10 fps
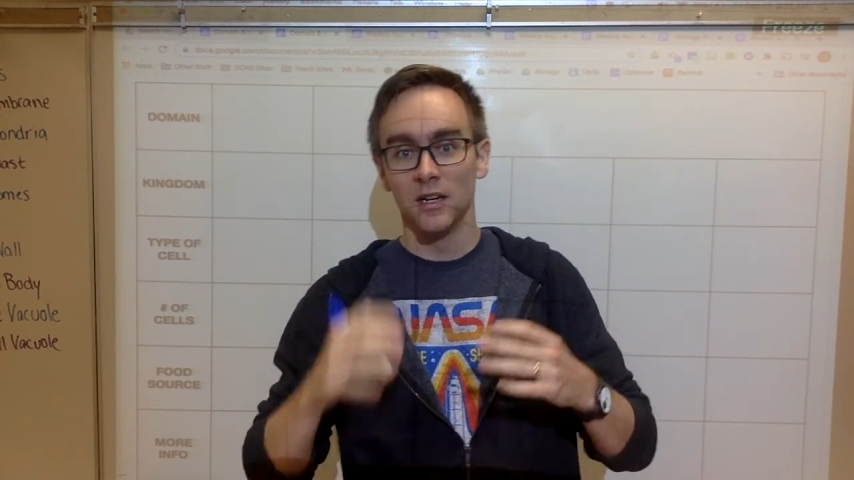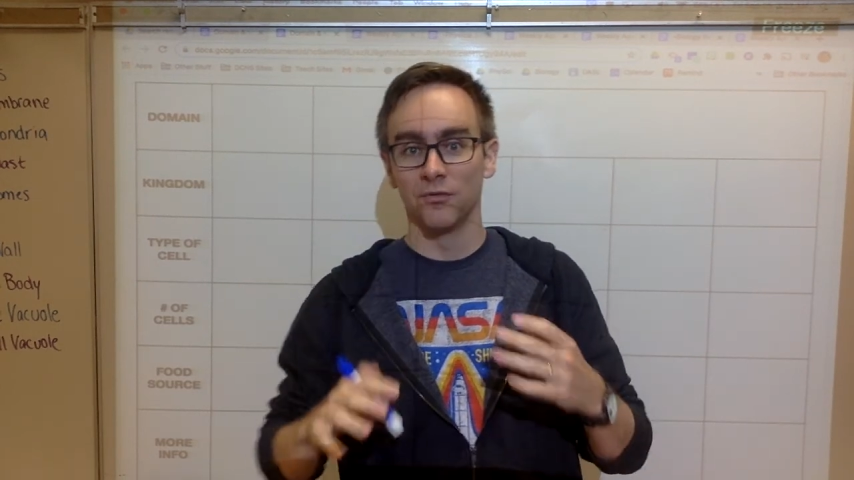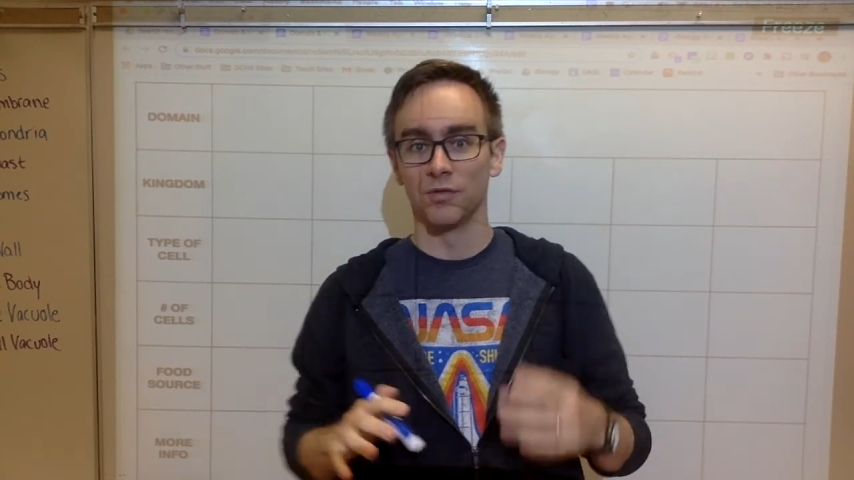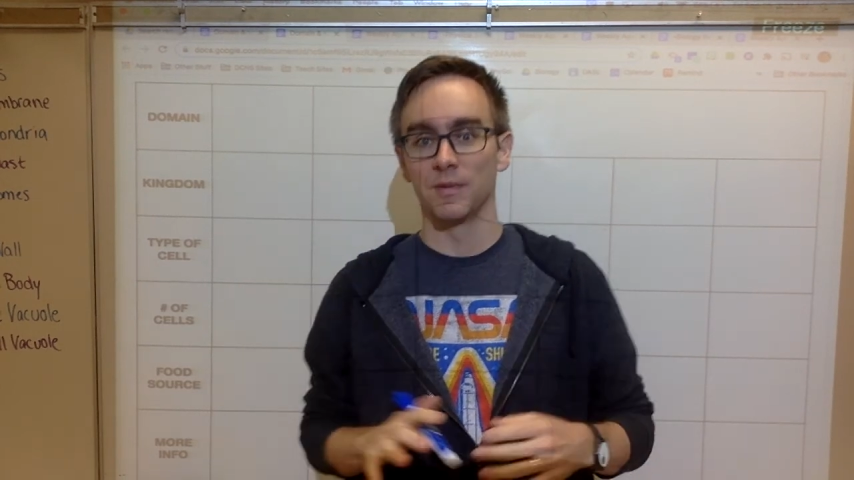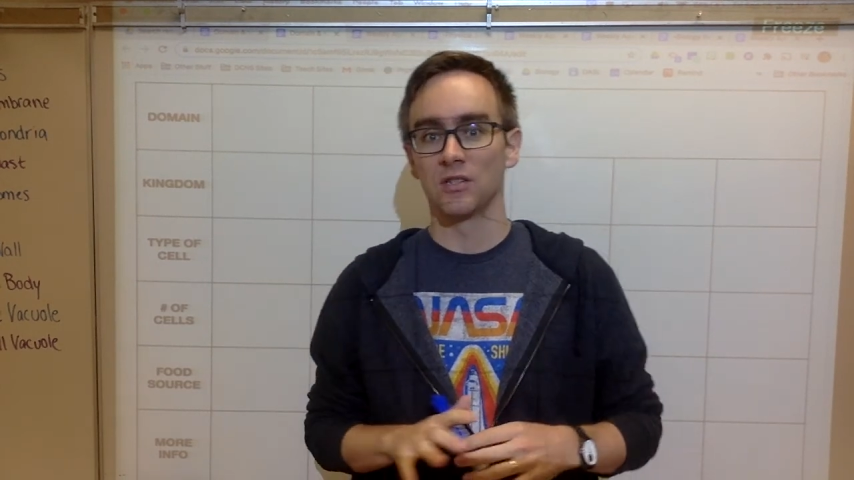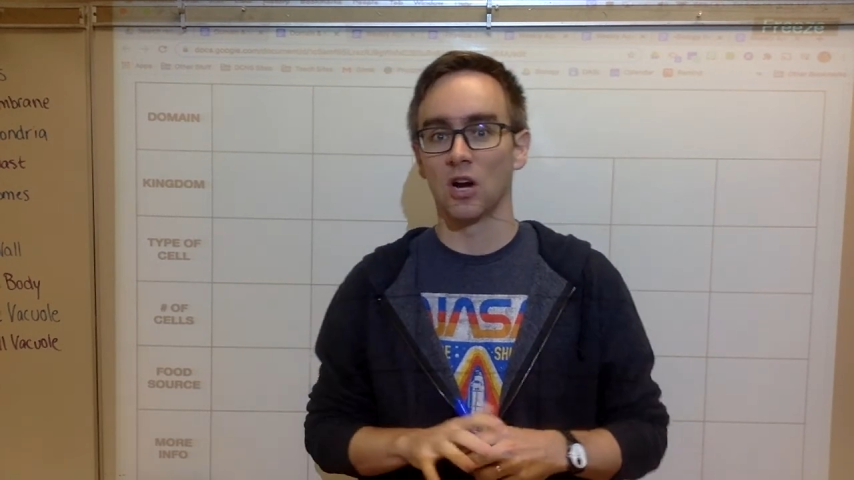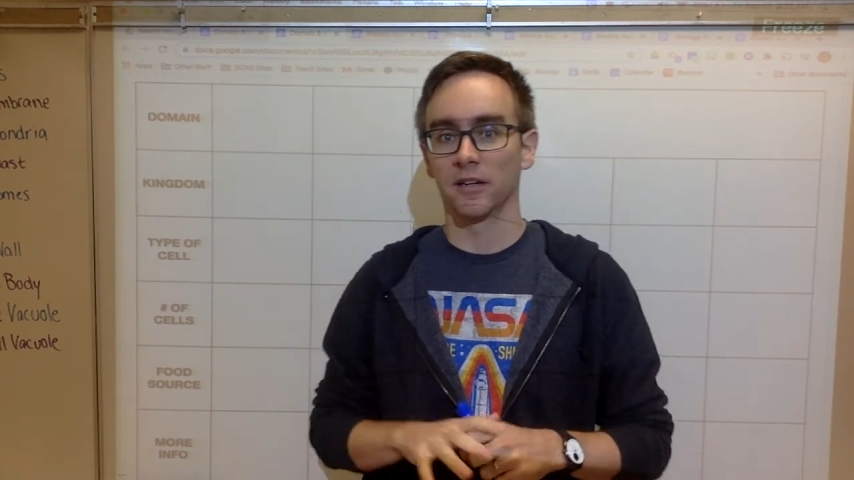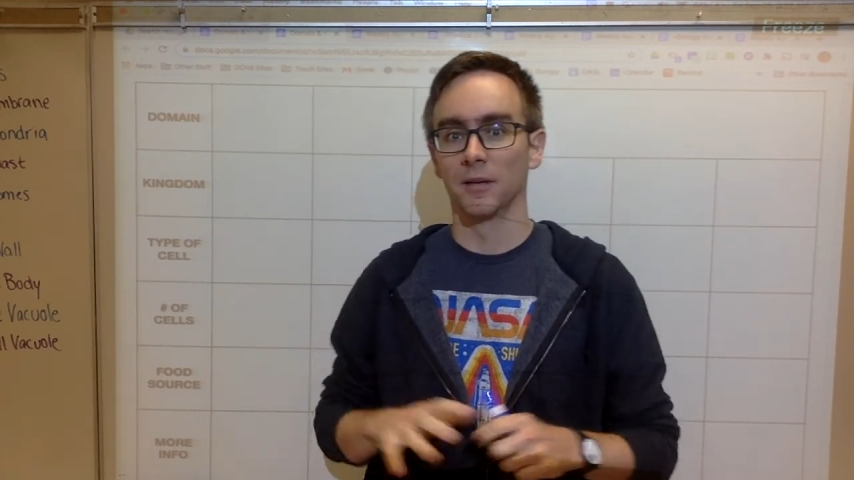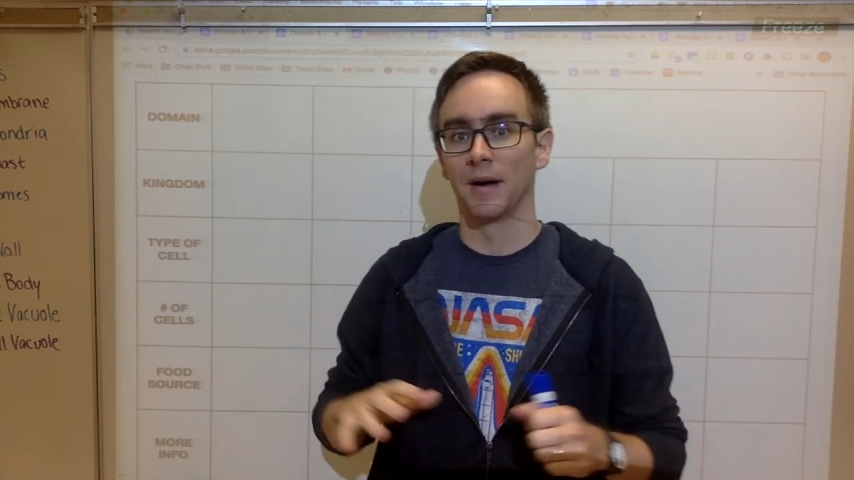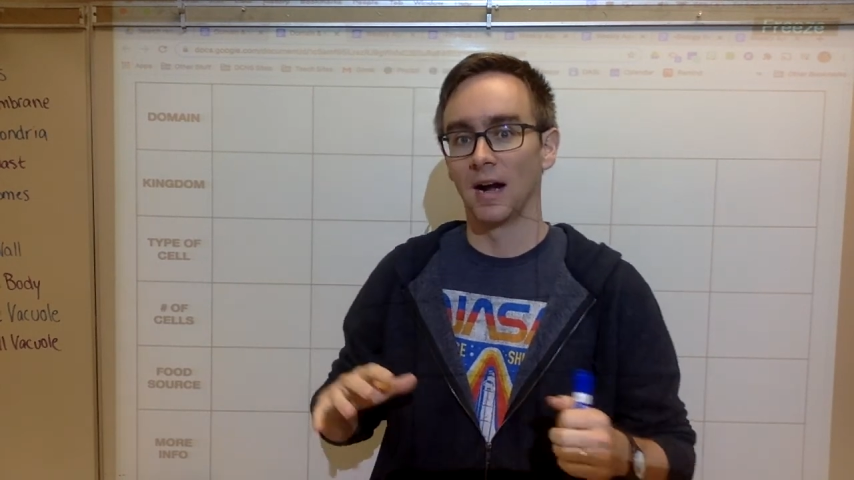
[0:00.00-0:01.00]
We've been
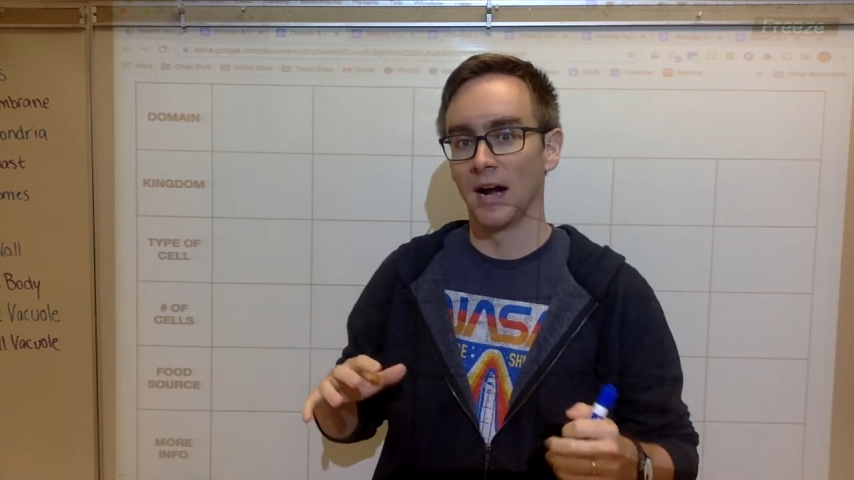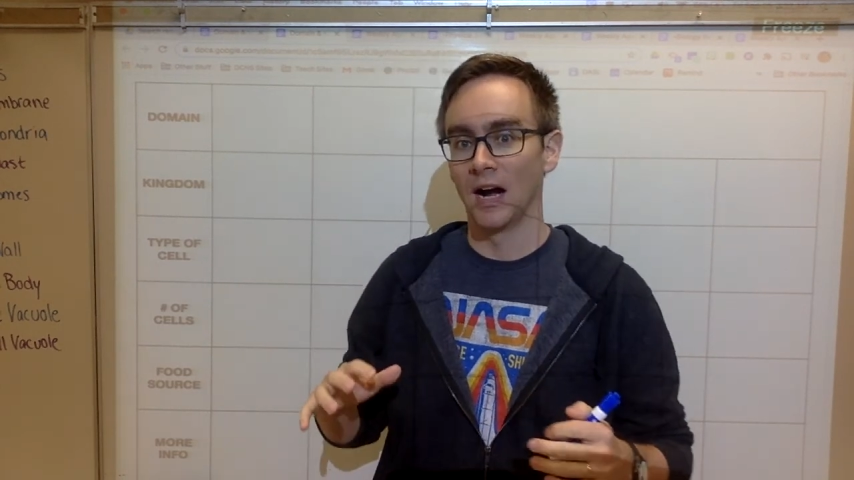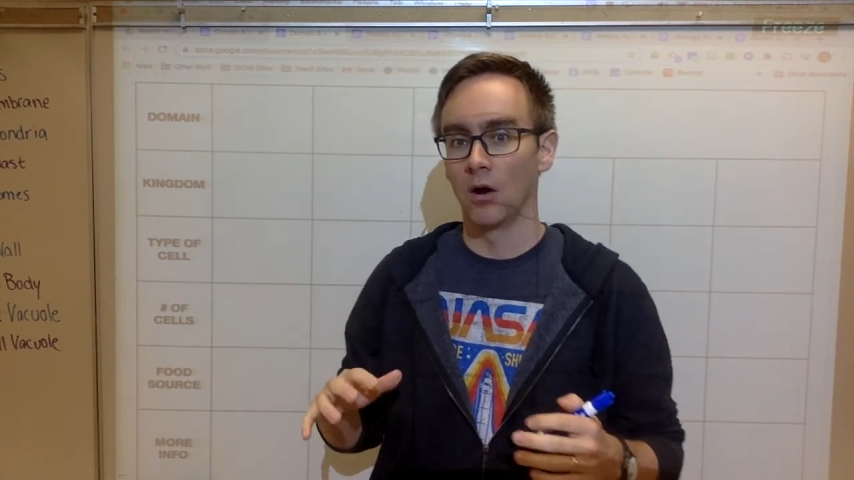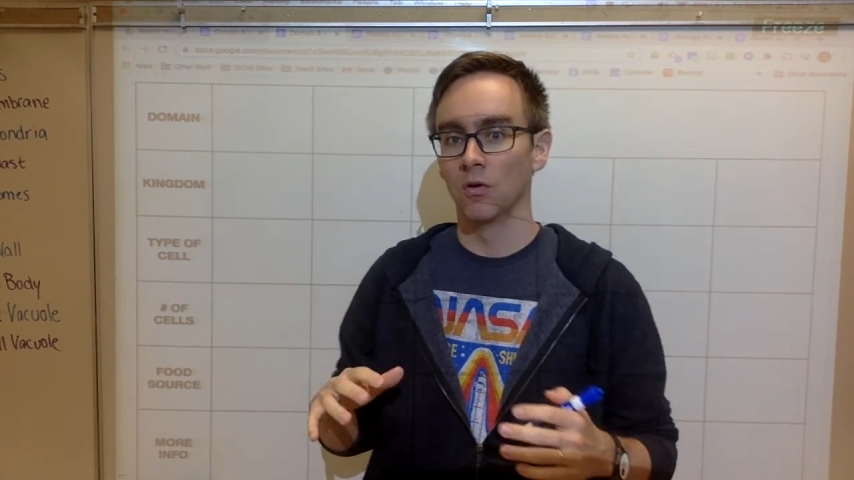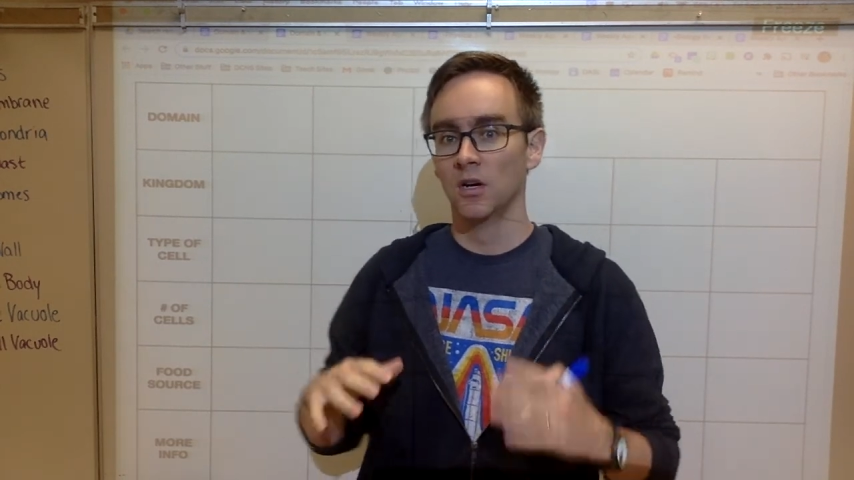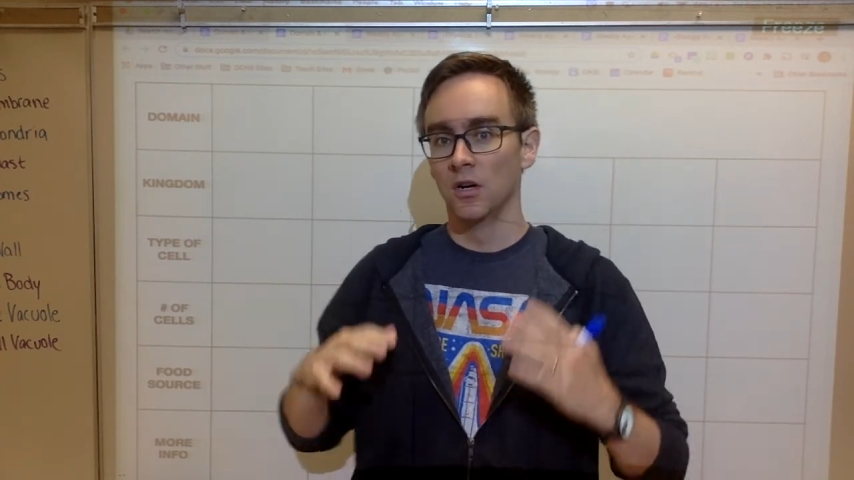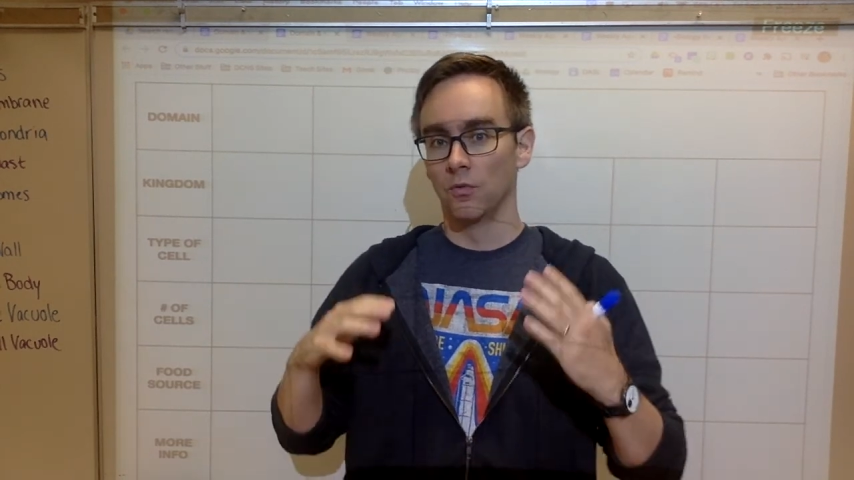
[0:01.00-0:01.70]
talking about how